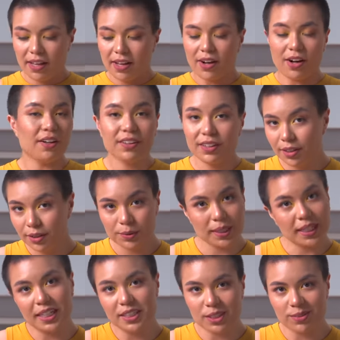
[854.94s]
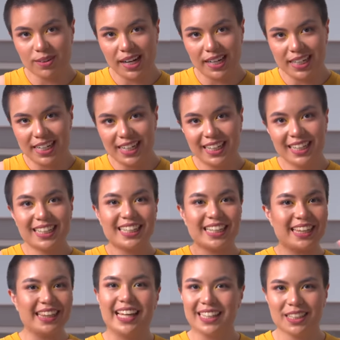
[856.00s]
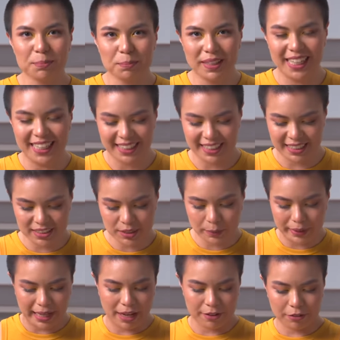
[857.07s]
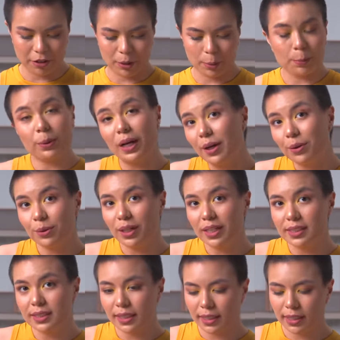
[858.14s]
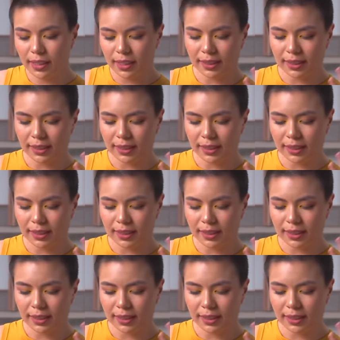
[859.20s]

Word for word: All the ingredients are ready. Let's plate it. So we have our brown rice here,